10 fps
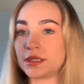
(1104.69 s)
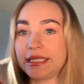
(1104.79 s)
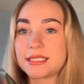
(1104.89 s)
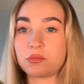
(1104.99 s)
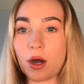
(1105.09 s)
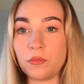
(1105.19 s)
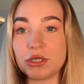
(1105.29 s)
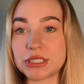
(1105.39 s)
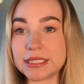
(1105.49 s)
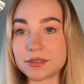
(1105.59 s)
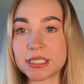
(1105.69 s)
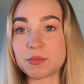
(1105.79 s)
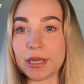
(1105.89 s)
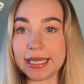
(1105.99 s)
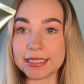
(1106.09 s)
this one which seals the
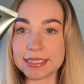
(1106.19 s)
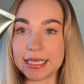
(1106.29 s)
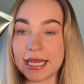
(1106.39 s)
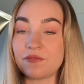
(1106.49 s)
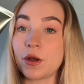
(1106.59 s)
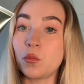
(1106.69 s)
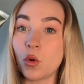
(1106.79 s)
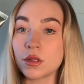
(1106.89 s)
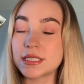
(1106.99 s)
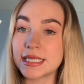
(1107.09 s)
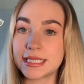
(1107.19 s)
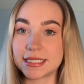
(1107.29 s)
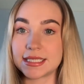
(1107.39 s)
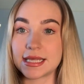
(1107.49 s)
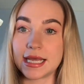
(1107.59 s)
split ends in, if I wanted
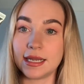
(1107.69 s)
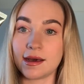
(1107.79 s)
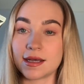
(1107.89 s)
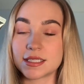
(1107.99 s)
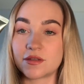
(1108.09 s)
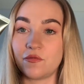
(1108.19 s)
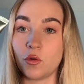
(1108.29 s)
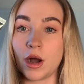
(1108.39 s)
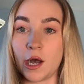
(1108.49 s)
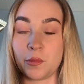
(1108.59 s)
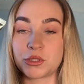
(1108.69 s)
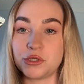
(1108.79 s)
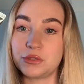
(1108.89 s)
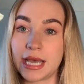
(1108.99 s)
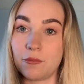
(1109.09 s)
this to then last for up
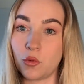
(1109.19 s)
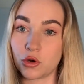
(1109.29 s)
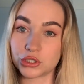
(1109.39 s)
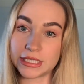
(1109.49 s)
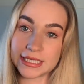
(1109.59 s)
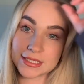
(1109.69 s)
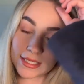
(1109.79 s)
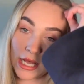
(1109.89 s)
to 10 washes,